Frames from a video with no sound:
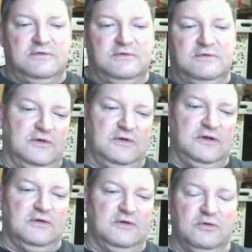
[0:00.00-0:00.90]
took it
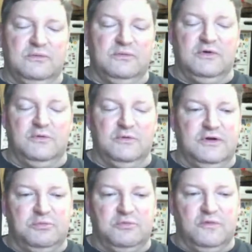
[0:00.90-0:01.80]
down to a
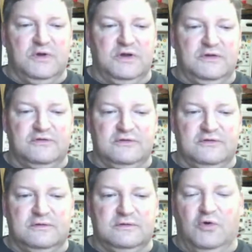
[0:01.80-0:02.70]
radar range and